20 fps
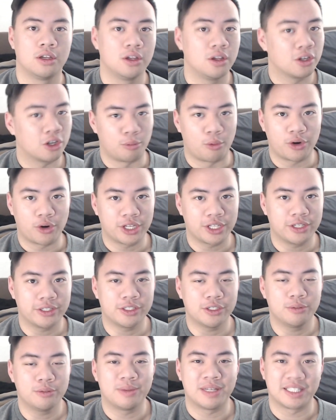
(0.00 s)
Good morning,
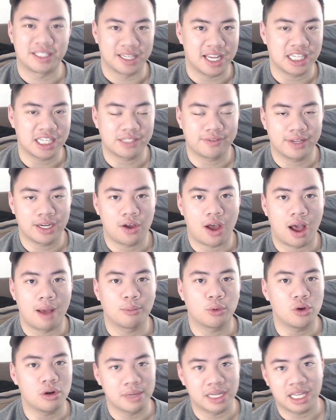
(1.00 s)
YouTube. In today's video, I'm
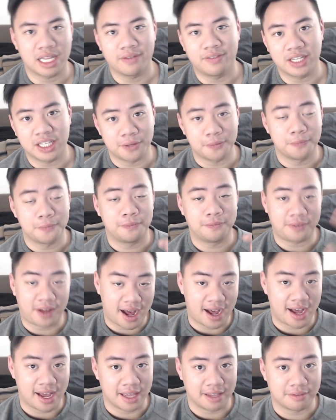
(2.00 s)
going to be giving you
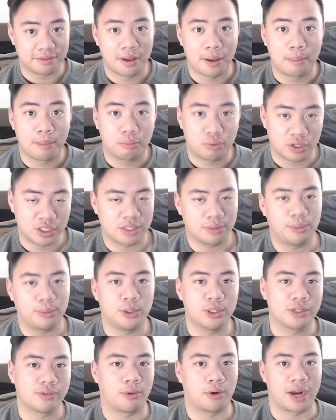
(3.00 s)
five
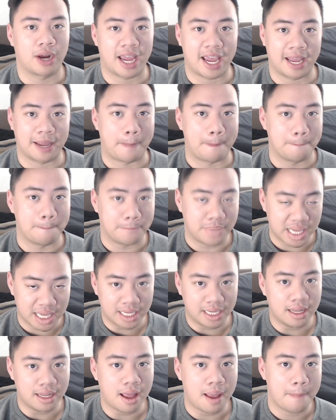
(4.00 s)
principles for a
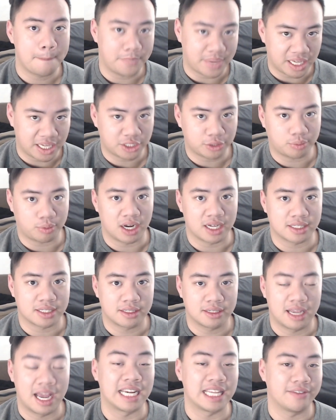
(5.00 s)
big bench press
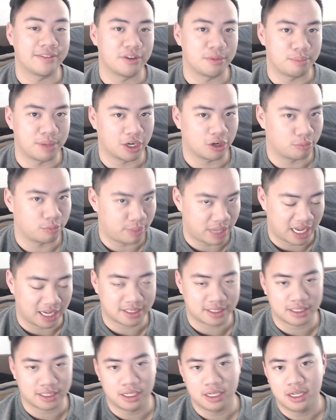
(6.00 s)
and even bigger
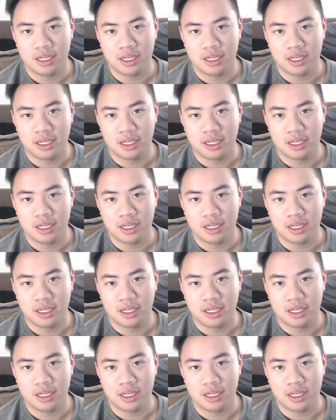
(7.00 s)
pecs.